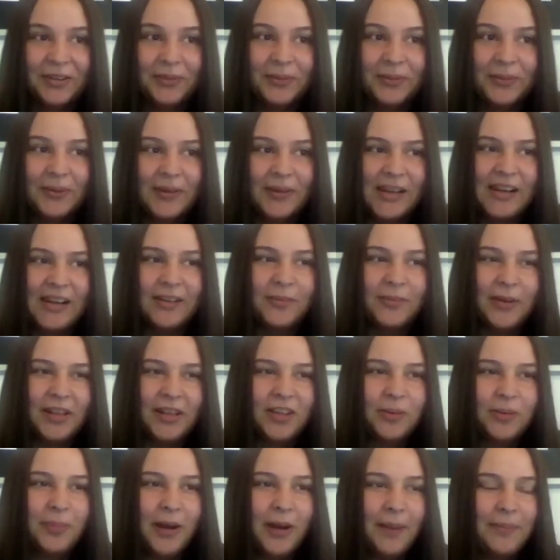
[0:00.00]

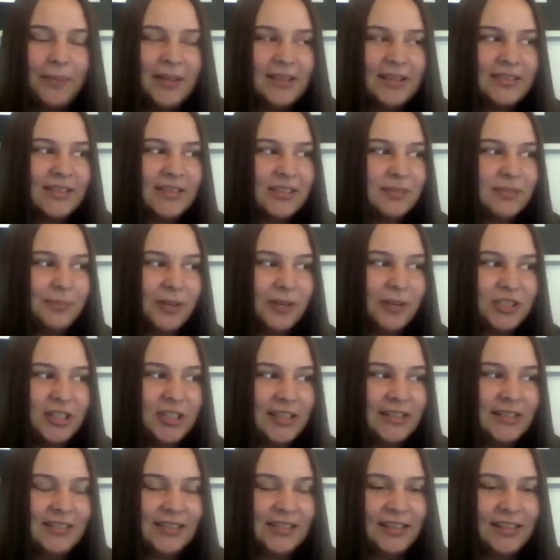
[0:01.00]
they're puppies, it's much
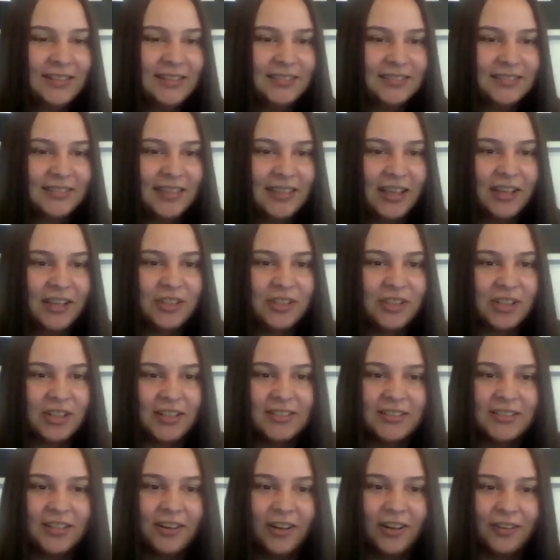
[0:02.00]
easier. They
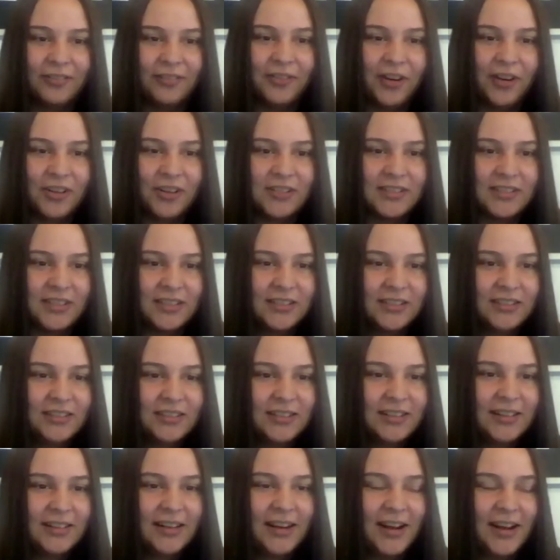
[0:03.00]
adjust a lot faster.
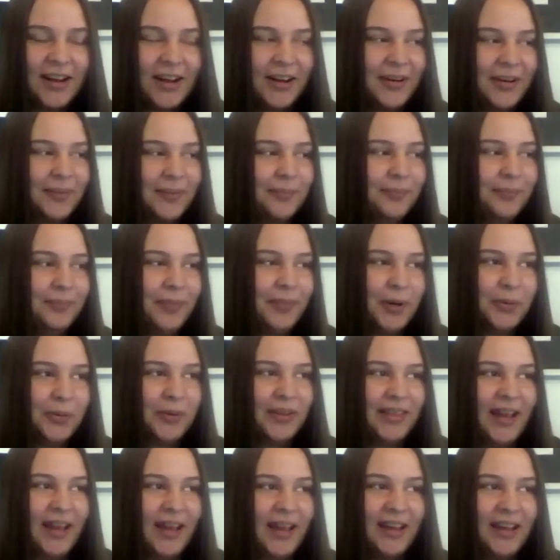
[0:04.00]
But with
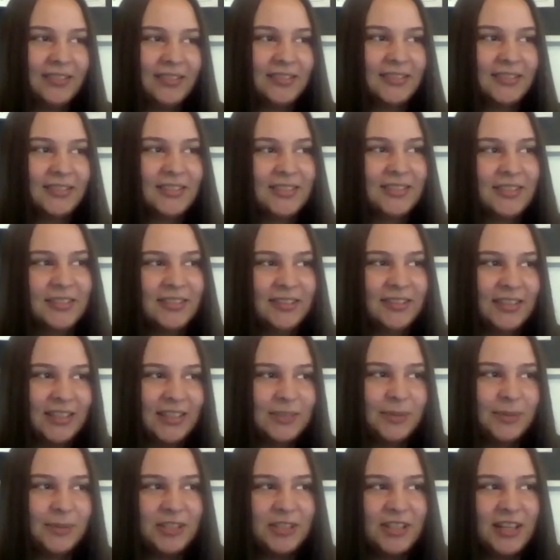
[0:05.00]
adults,
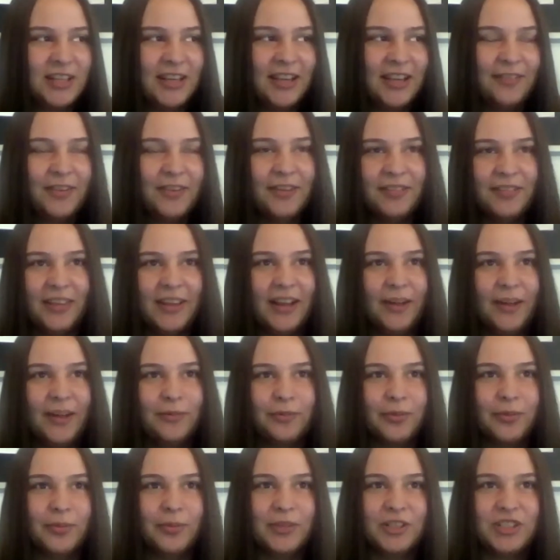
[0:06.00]
especially even if they come
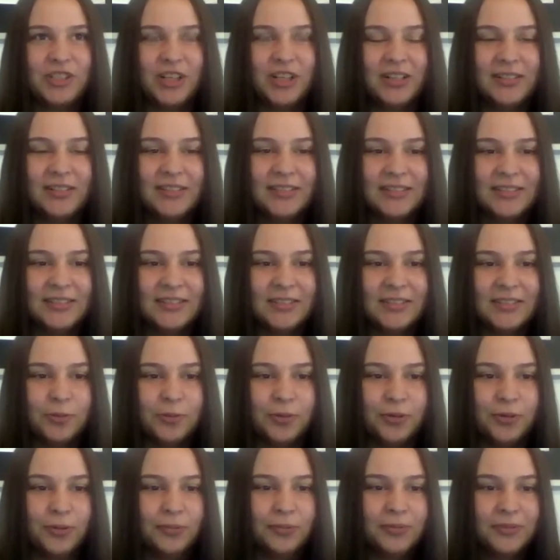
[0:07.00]
from the shelters
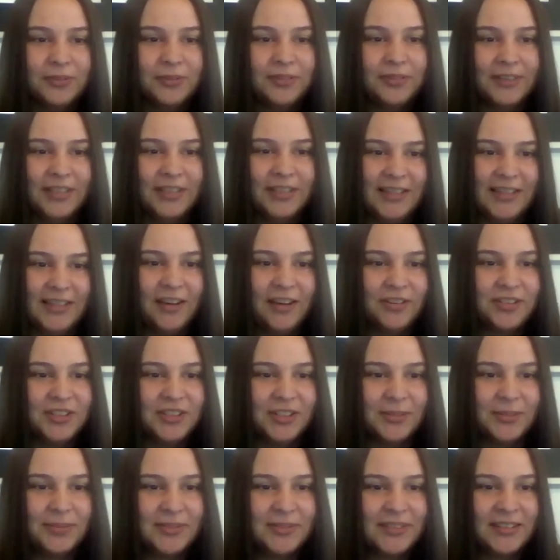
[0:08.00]
or the
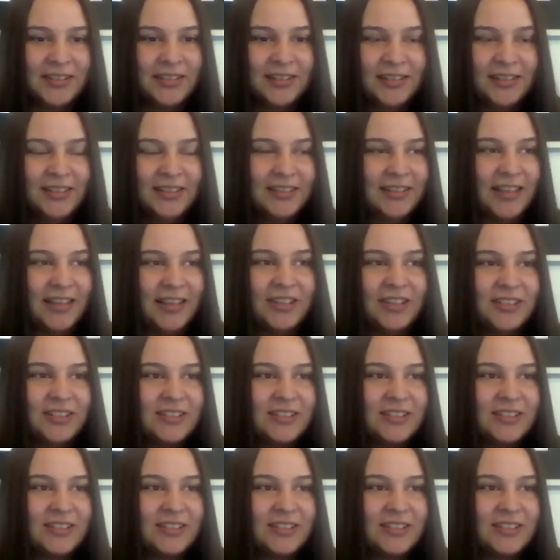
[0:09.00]
townships, they